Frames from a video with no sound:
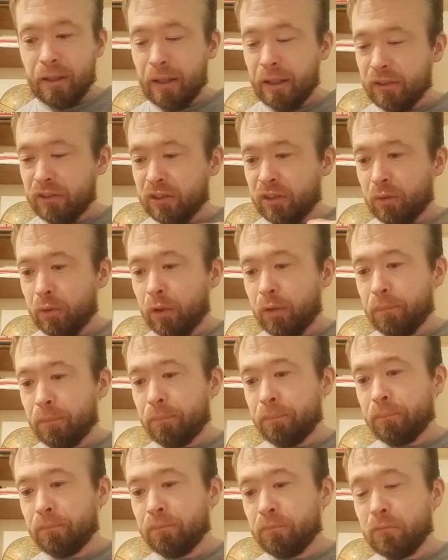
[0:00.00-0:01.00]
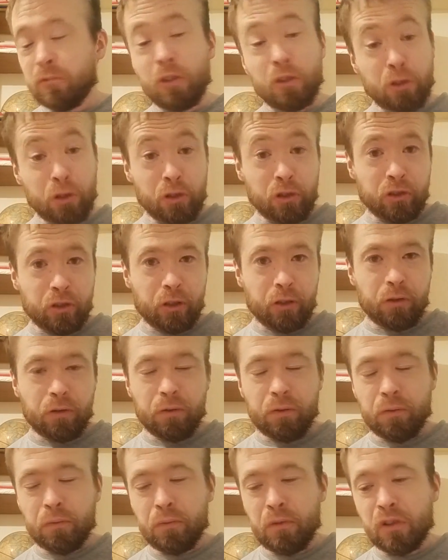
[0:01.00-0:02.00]
and so on to do so,
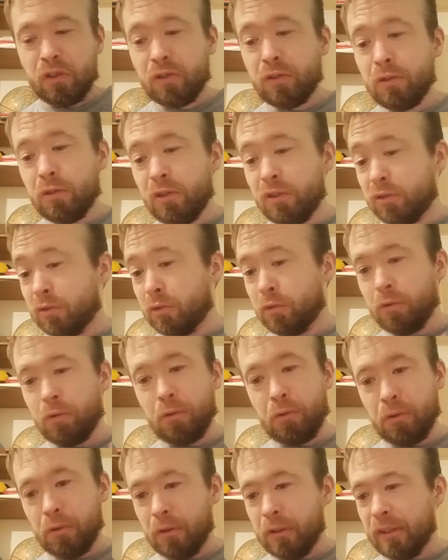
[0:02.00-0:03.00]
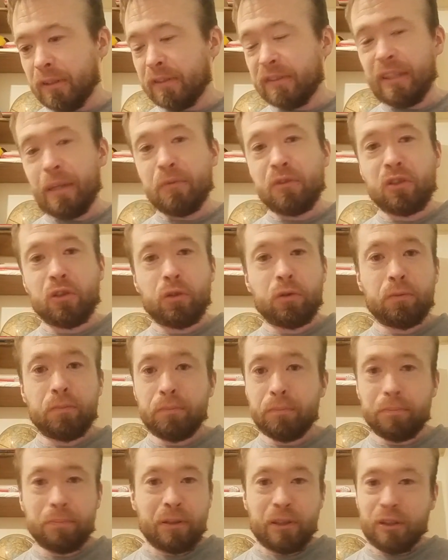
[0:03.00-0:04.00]
which is exceptional
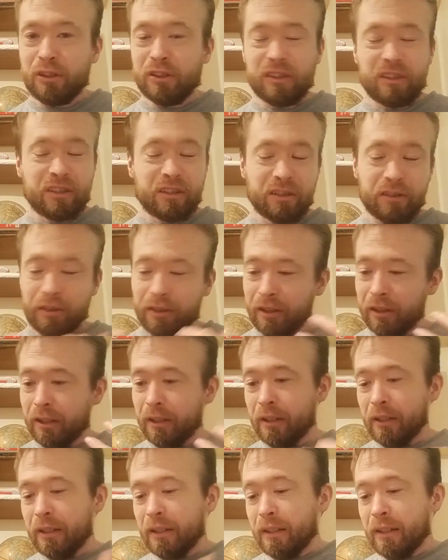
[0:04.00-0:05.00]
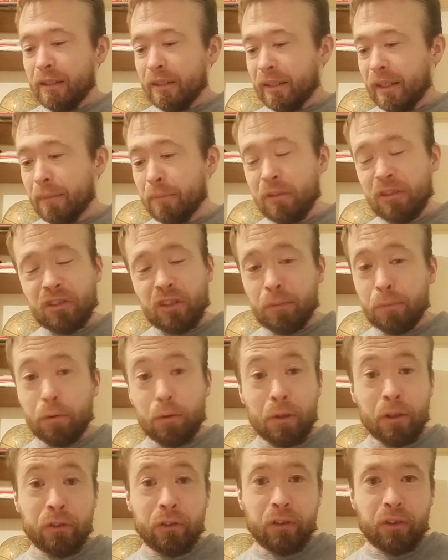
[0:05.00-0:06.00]
because it can be so
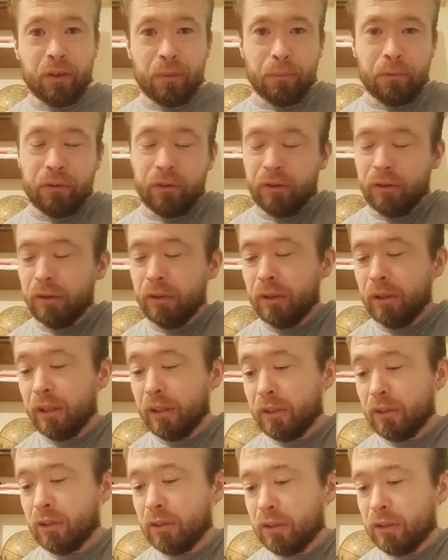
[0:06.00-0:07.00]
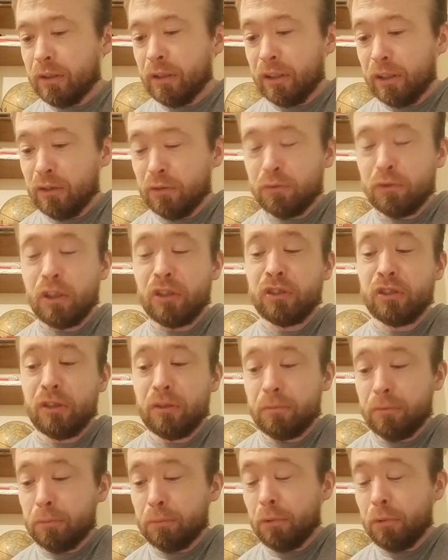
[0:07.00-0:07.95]
boring sometimes. I can trust you.